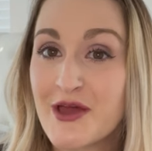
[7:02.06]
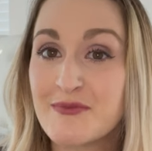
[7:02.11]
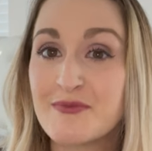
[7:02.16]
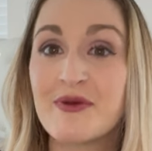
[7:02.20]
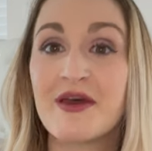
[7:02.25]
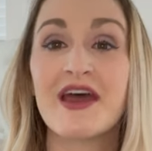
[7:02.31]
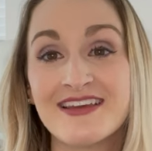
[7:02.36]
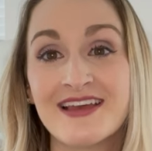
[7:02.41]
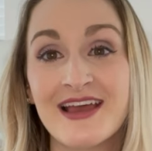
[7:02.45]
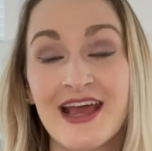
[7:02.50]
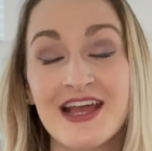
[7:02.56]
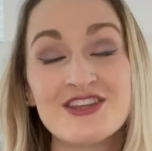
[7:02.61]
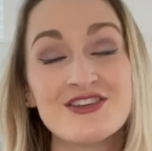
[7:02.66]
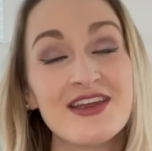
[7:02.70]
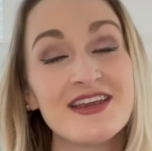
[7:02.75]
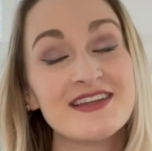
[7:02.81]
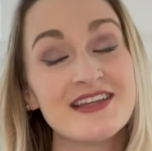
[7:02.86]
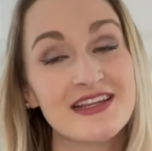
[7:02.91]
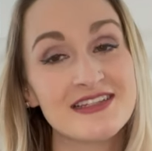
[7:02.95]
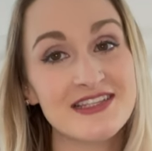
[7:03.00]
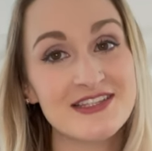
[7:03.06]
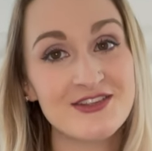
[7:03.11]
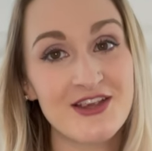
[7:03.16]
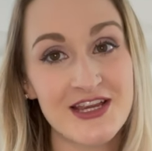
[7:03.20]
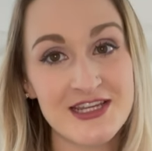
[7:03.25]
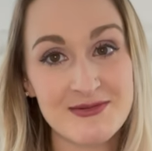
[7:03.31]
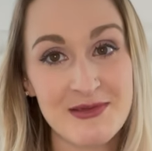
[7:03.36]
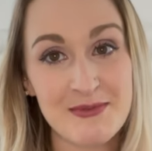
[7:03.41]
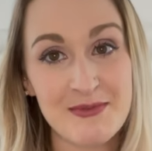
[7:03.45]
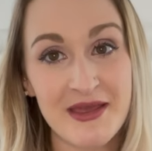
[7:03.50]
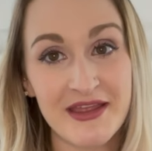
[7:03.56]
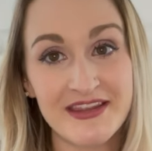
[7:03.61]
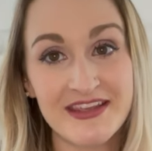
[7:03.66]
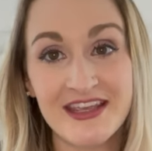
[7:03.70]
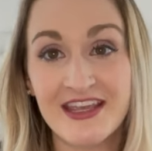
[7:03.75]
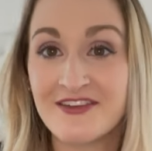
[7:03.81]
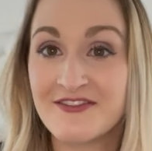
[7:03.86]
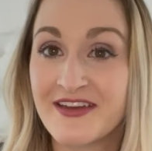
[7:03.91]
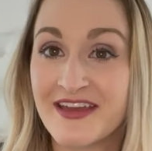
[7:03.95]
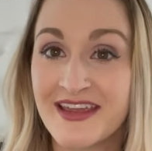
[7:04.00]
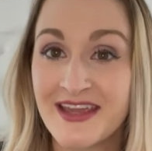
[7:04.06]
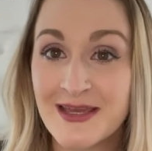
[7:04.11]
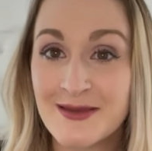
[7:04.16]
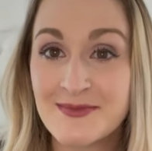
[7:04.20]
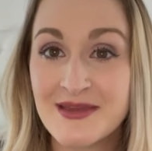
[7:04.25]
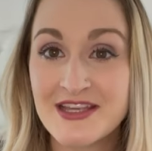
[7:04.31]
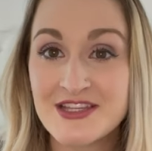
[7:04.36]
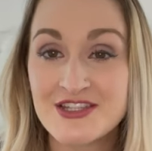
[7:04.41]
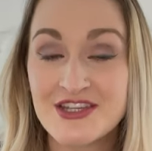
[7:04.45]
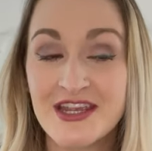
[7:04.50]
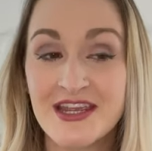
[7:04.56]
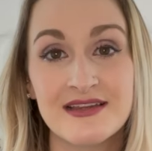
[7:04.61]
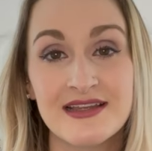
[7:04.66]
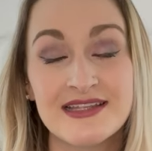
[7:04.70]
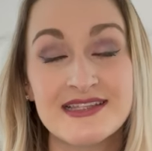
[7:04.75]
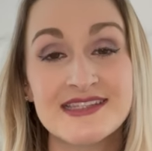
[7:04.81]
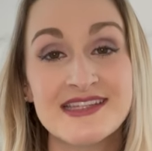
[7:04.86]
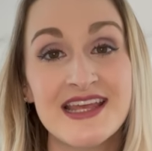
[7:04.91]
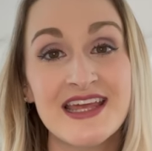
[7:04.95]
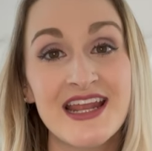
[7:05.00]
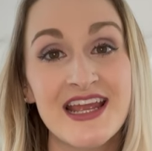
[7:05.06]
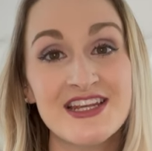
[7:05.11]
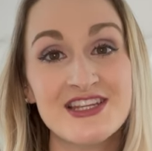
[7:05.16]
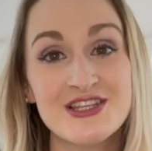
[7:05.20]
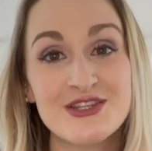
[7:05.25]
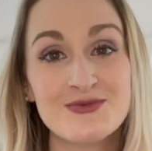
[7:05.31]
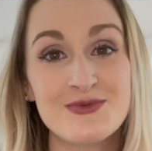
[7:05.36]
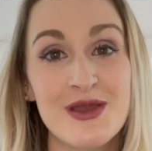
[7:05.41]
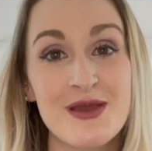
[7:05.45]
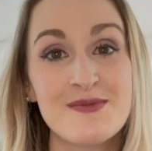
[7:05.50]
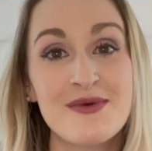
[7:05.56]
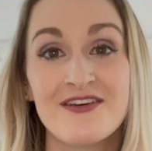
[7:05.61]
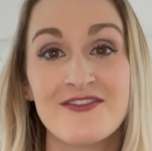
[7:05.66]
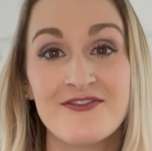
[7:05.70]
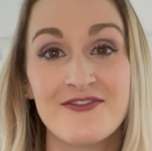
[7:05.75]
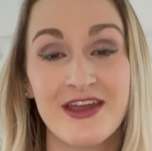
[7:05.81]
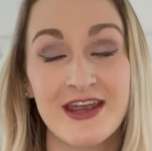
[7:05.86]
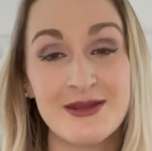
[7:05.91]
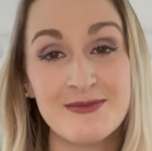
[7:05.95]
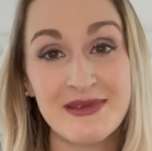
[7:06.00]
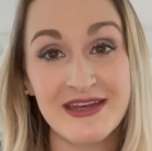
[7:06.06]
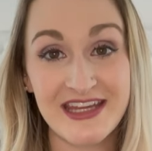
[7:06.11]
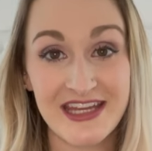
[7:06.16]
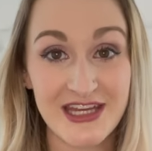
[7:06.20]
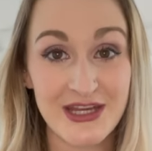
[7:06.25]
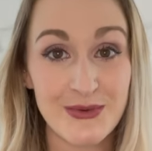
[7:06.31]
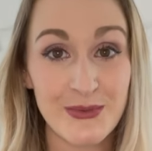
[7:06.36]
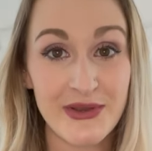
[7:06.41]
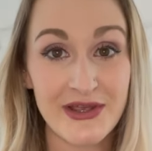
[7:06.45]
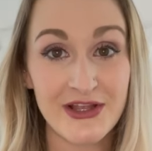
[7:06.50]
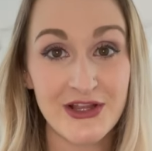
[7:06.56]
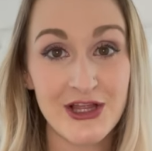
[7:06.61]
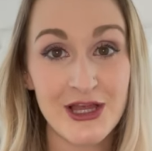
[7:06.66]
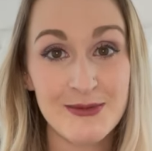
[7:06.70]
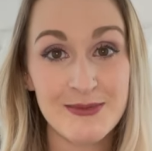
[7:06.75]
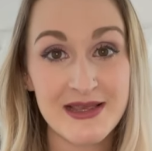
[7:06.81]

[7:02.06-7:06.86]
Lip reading: but I try not to scratch my belly if I am itching. Instead, I just rub vitamin E oil on my